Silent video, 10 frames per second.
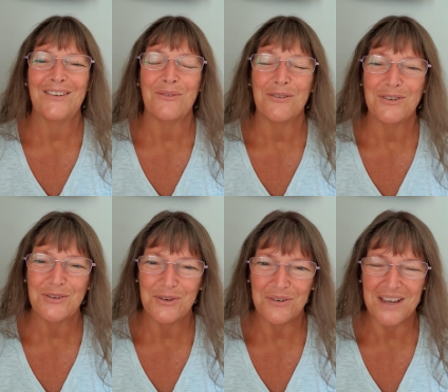We're a
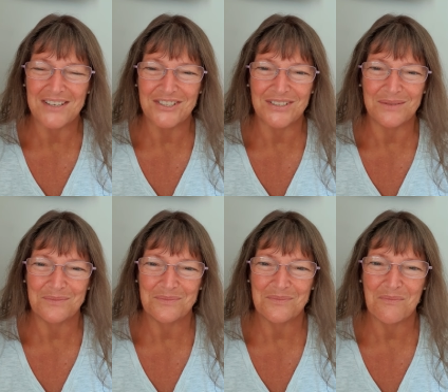new creation,
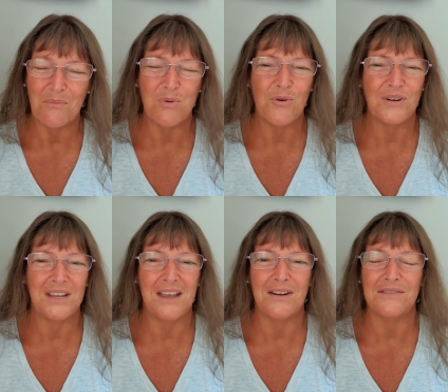born
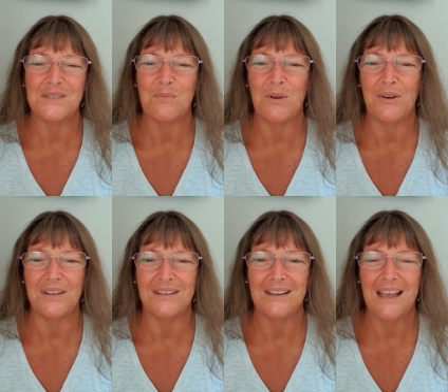again of
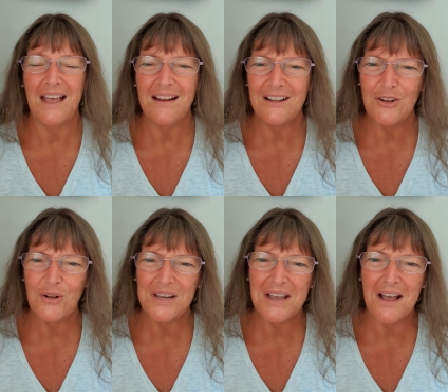spirit.
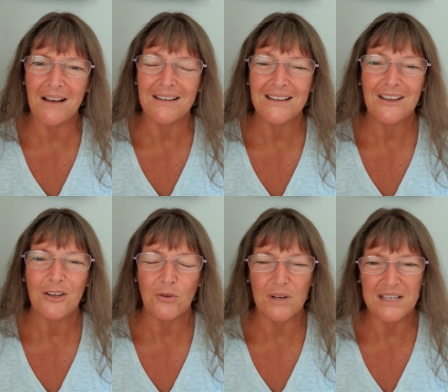Hallelujah!
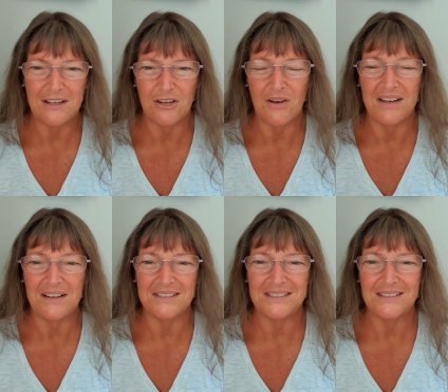Who will lead and guide
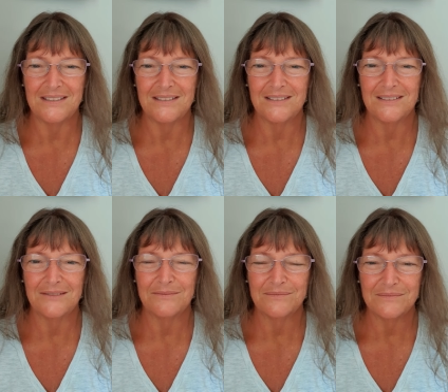us
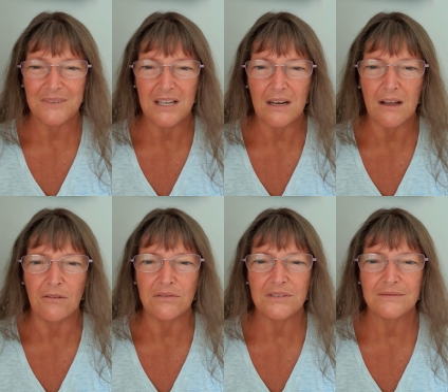in love.